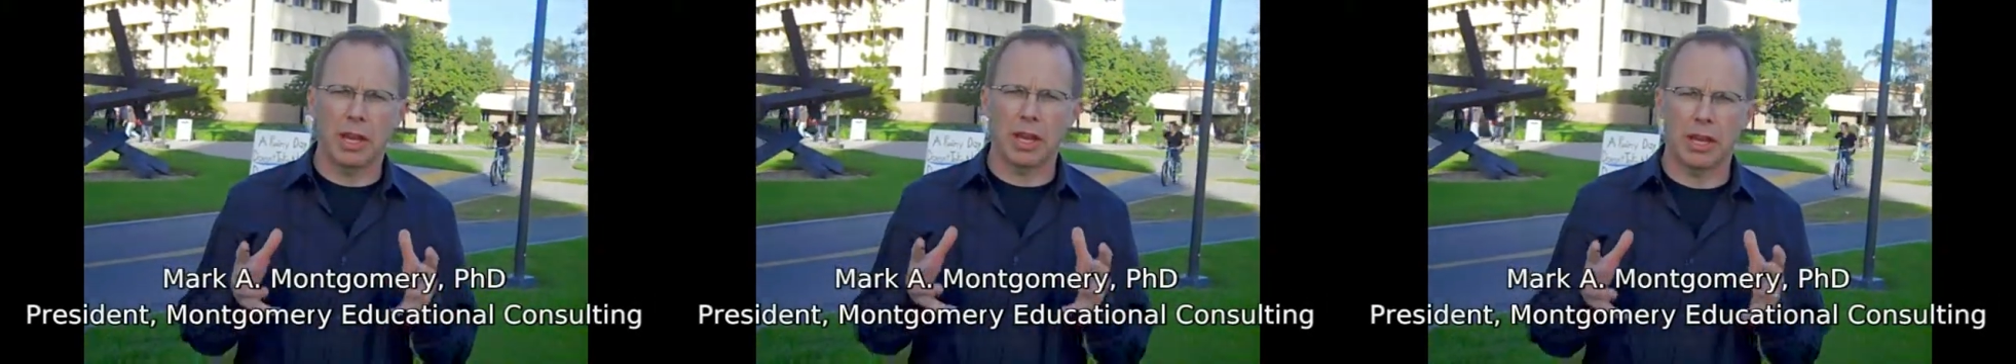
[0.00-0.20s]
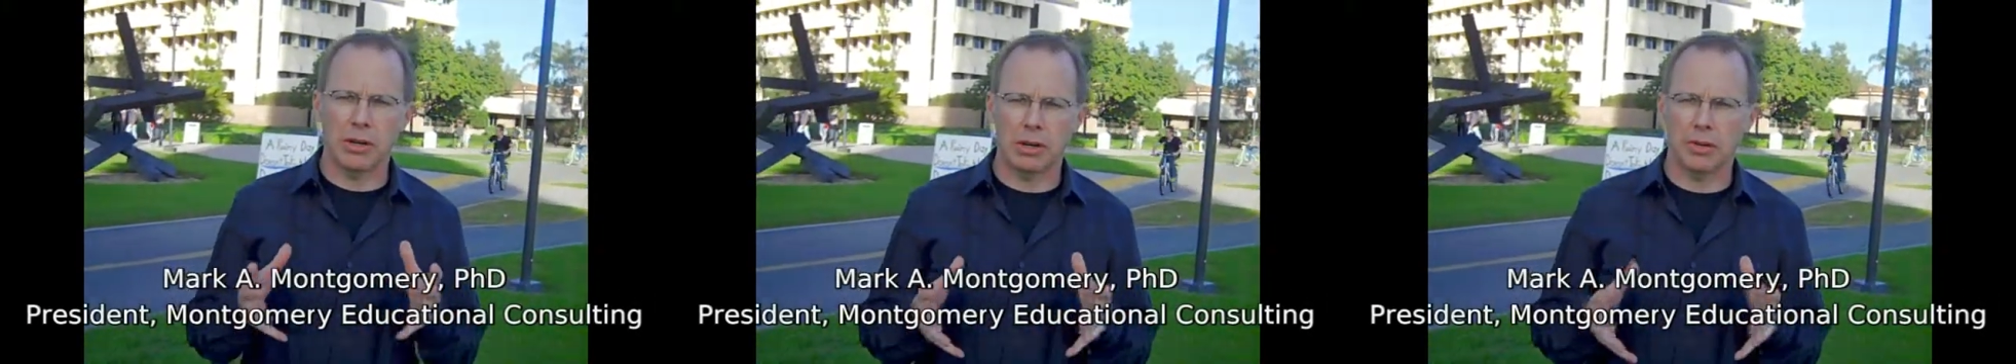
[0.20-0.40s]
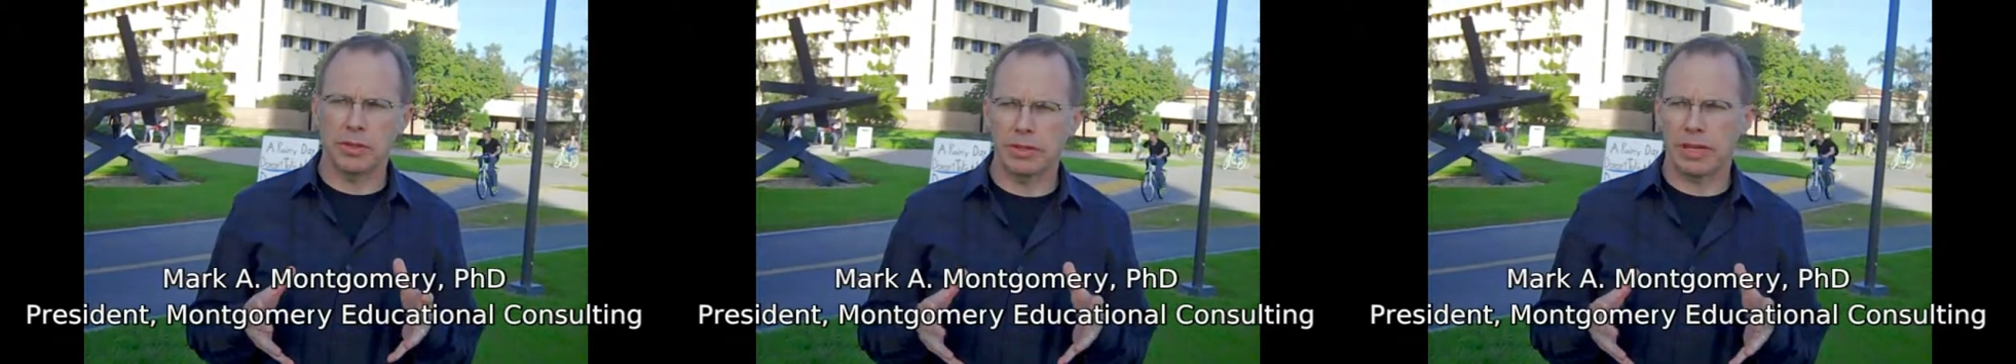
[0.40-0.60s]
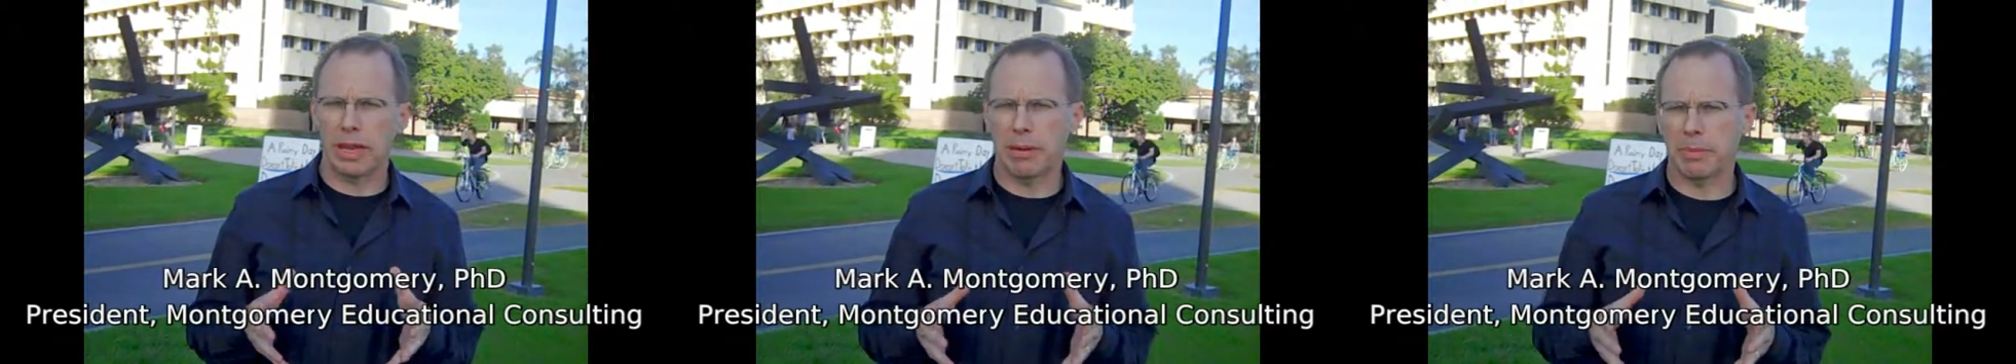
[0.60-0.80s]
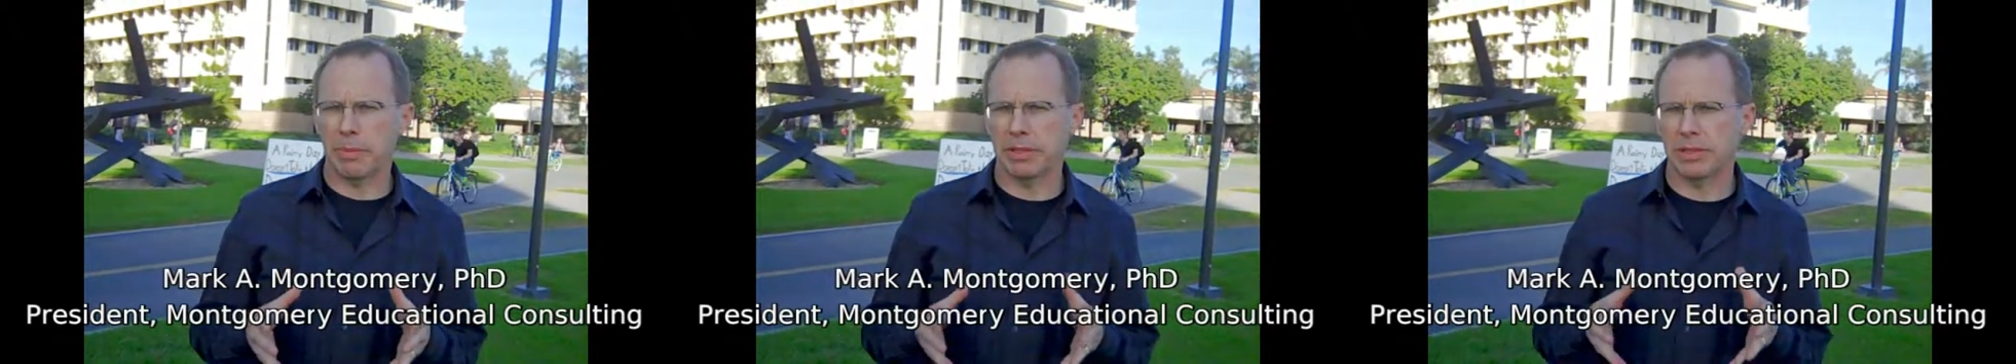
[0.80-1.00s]
here on this
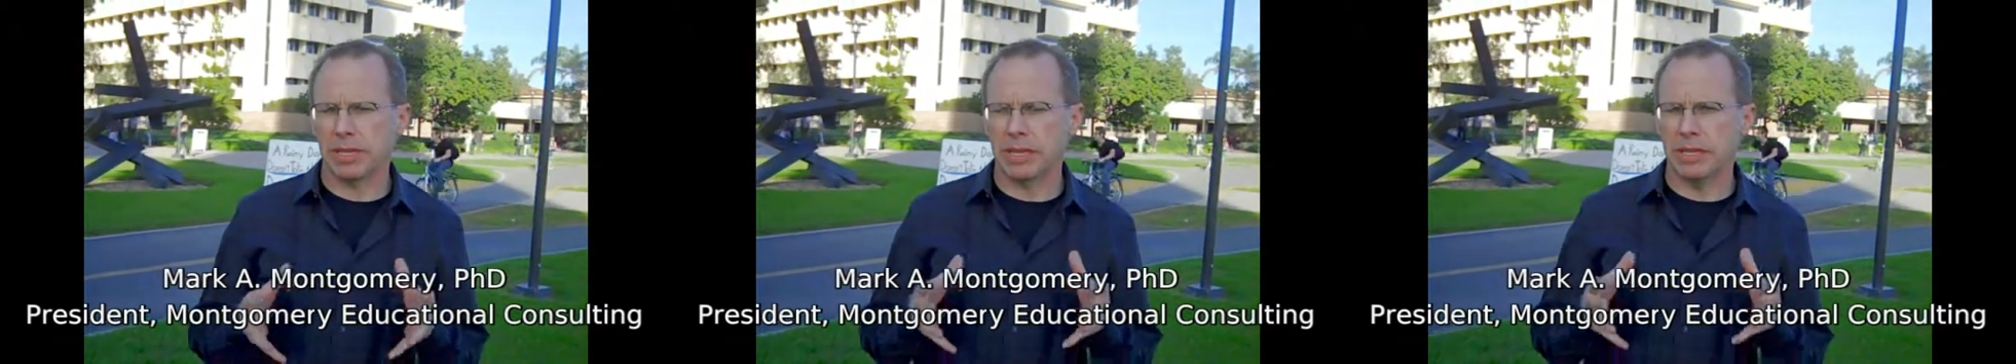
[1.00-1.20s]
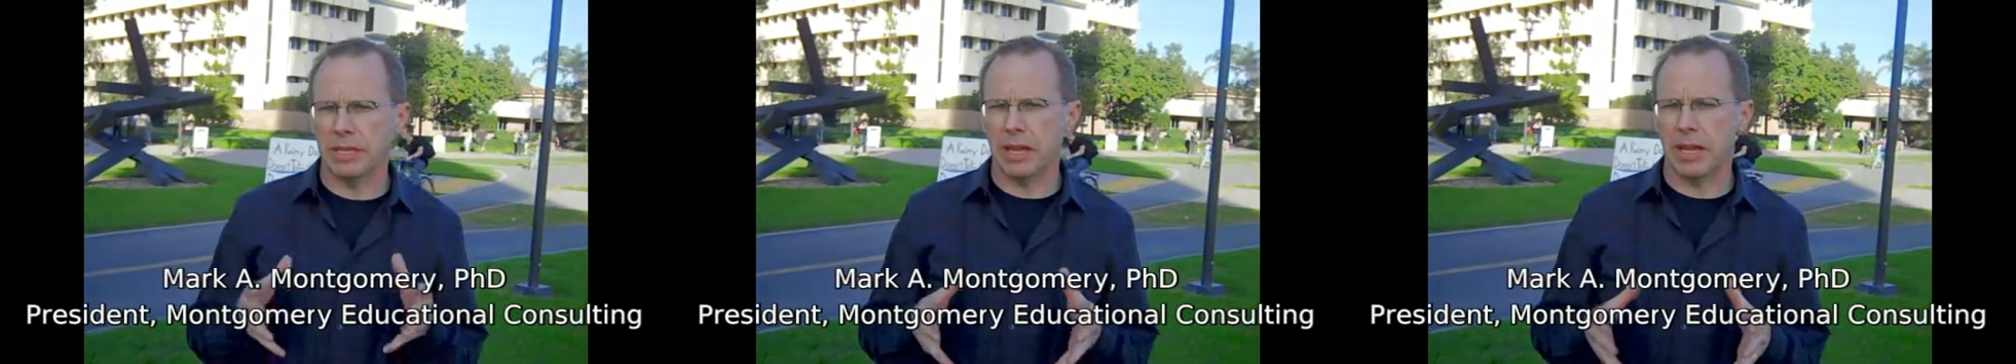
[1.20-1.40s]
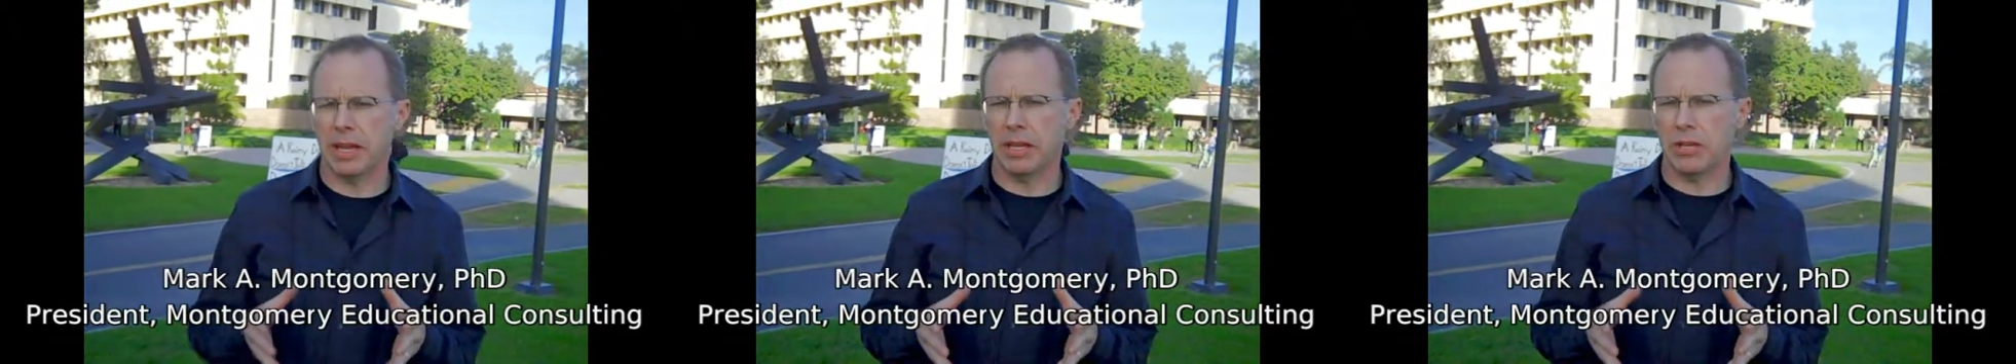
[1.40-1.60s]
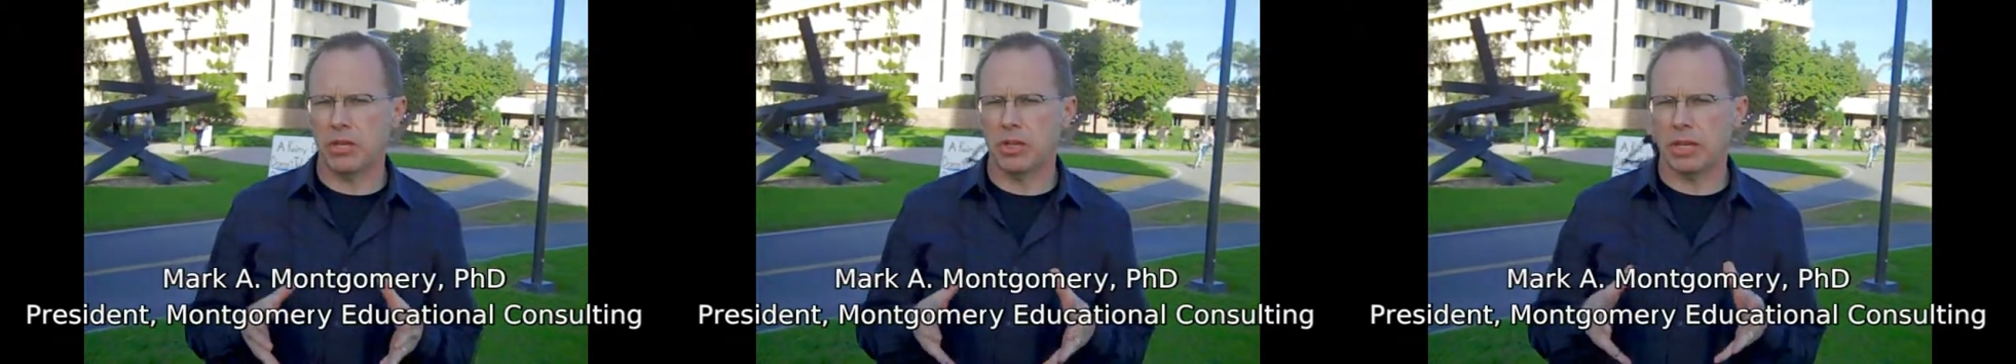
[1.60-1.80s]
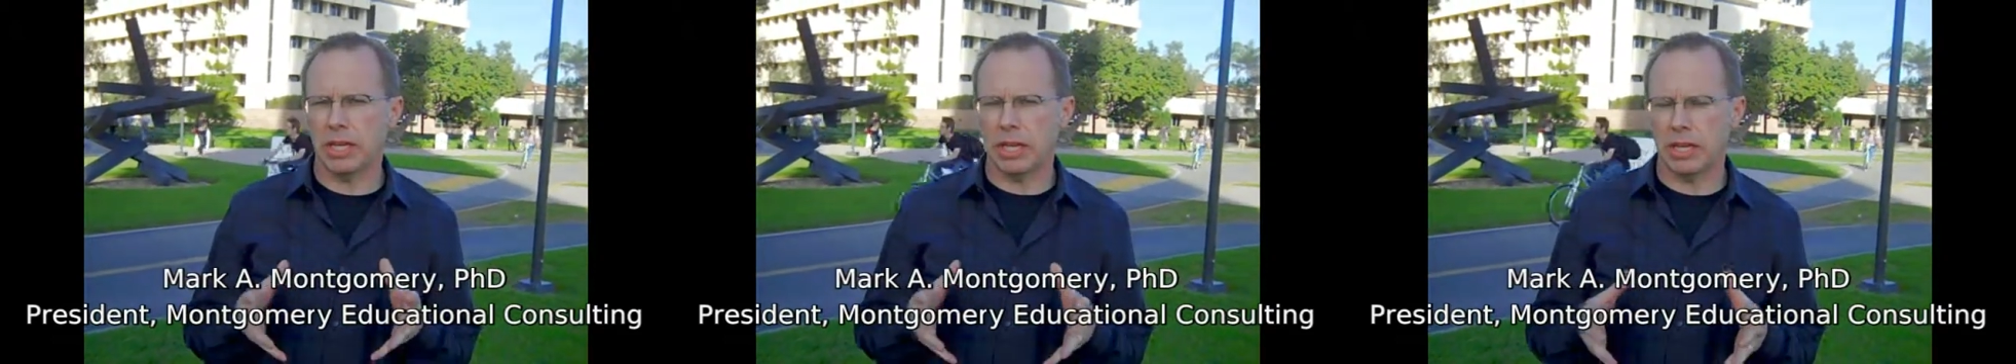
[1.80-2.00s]
campus engage